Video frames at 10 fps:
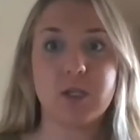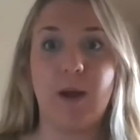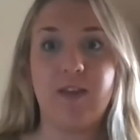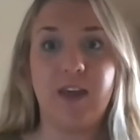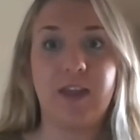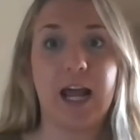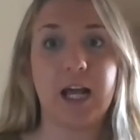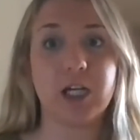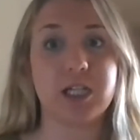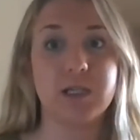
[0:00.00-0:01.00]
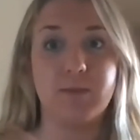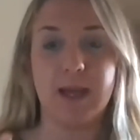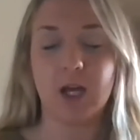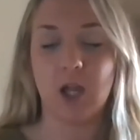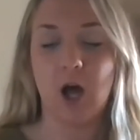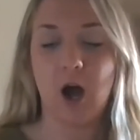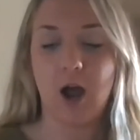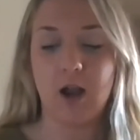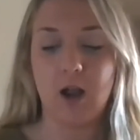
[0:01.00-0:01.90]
So I think that I could speak a lot.